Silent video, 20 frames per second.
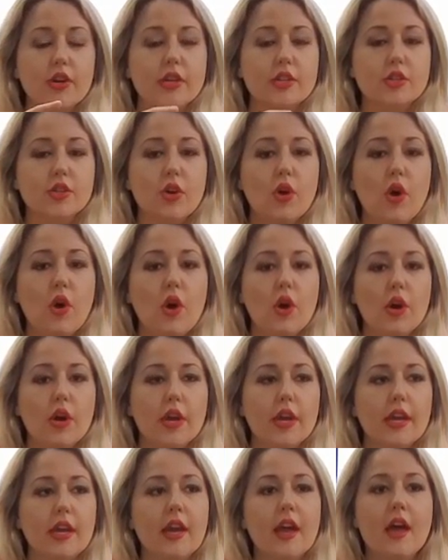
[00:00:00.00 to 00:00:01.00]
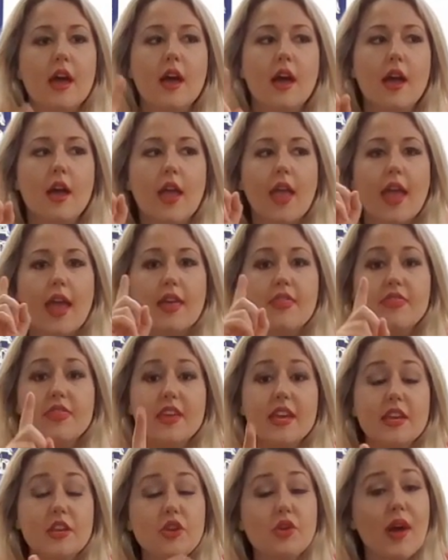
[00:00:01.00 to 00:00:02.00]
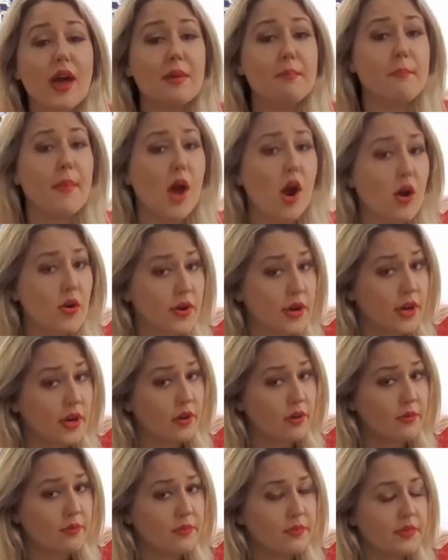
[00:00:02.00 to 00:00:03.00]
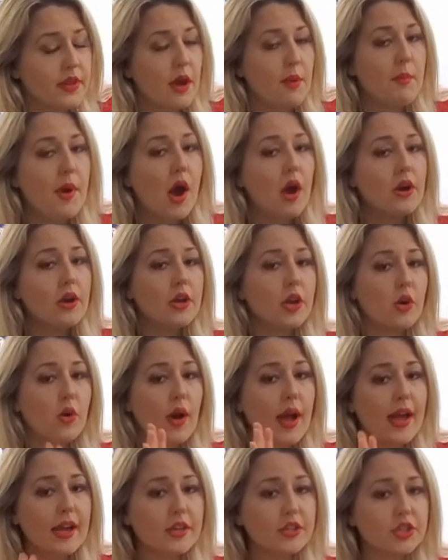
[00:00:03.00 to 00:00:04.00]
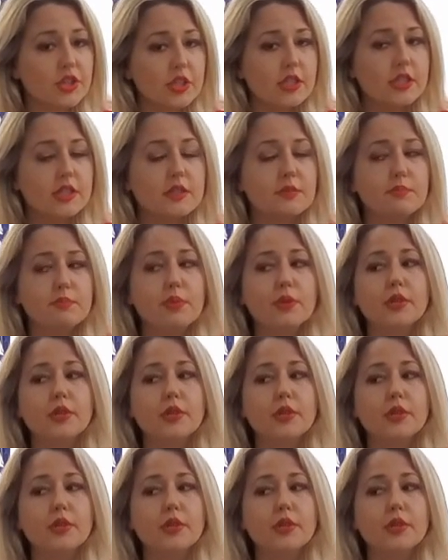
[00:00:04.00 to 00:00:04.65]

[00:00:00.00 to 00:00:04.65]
Ettore, and then you had Mario. Now Mario actually didn't